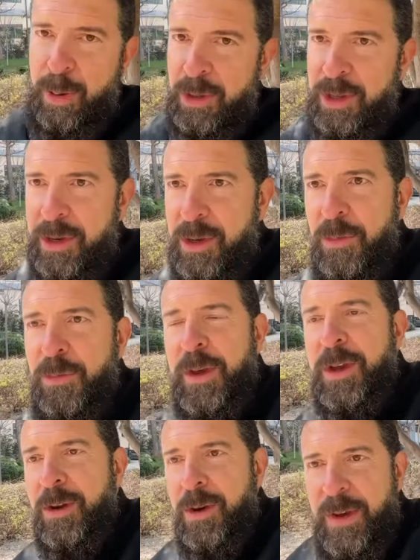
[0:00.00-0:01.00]
political
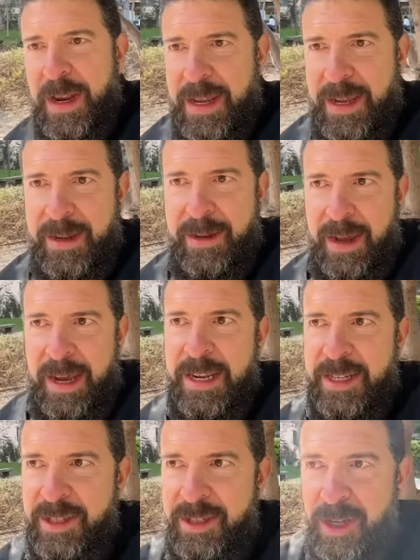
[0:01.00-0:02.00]
figure of
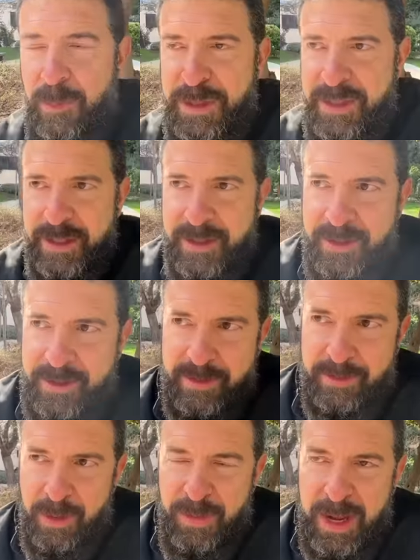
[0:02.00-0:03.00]
any substance,
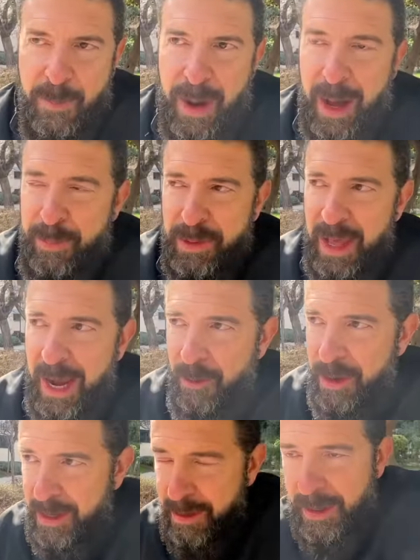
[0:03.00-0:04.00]
of any
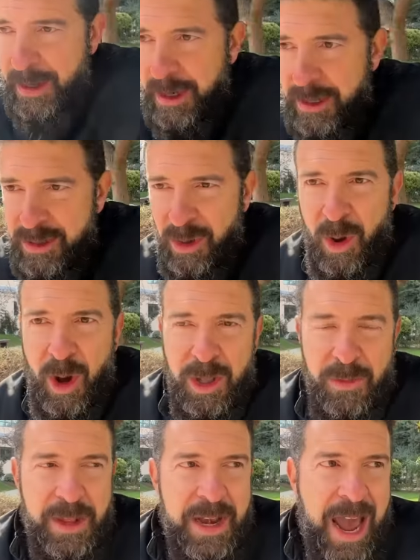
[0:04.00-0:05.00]
popularity. So all
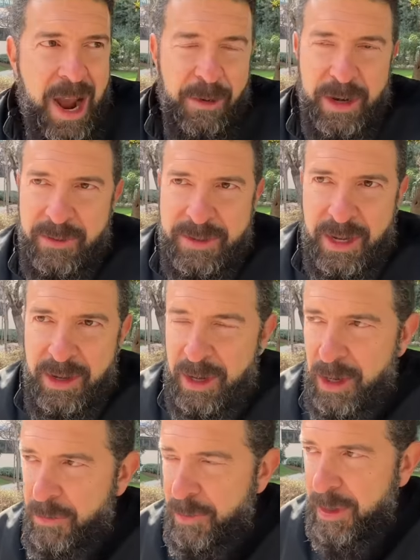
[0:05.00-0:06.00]
of the narratives that you
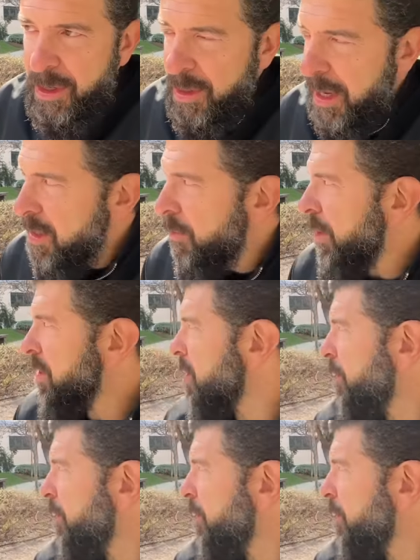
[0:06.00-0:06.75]
hear from the collective West